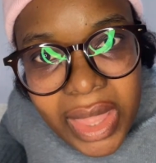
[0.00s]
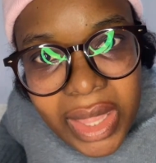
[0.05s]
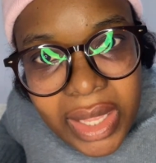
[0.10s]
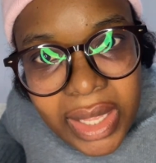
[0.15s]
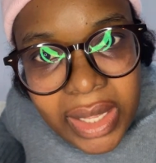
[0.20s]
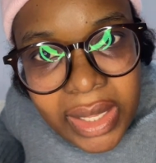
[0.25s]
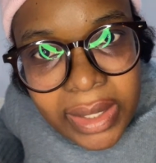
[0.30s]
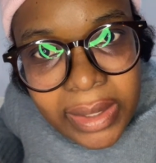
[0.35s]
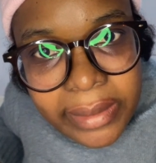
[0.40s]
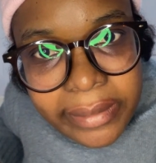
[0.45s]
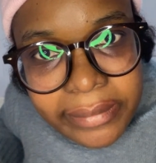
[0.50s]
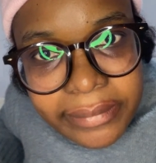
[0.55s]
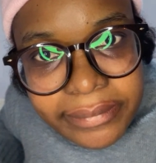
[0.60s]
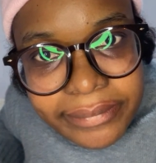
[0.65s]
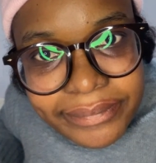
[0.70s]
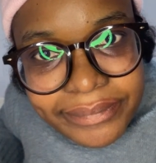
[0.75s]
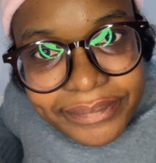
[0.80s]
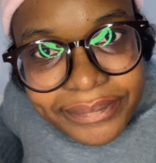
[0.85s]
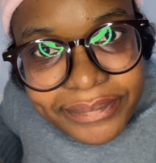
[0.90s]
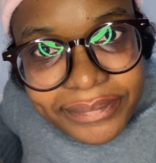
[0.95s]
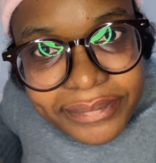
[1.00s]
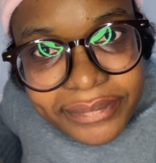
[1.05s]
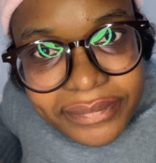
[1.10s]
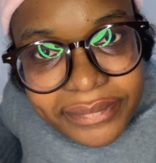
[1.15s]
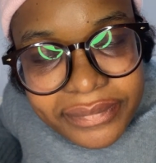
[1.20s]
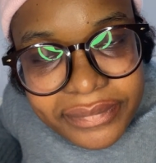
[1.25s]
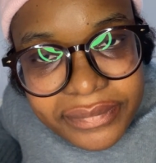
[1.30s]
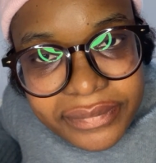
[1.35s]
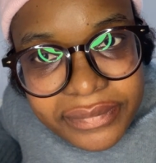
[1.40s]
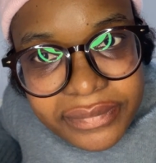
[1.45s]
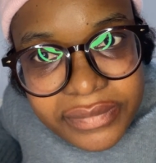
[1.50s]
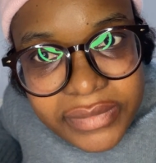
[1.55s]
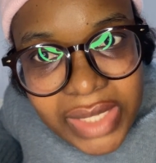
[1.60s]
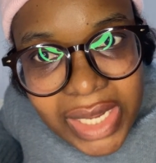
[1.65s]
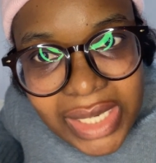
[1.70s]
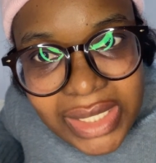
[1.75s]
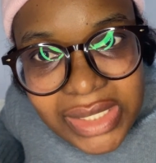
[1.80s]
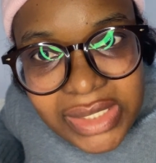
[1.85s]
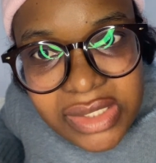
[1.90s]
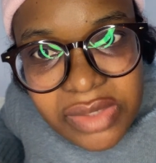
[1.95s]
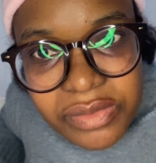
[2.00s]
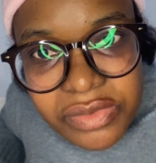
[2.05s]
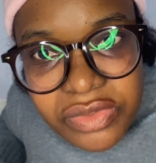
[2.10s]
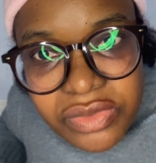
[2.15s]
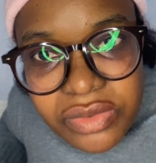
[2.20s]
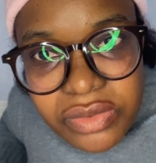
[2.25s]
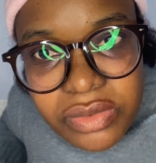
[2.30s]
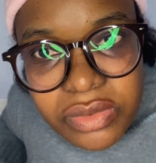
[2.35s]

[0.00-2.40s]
um and still with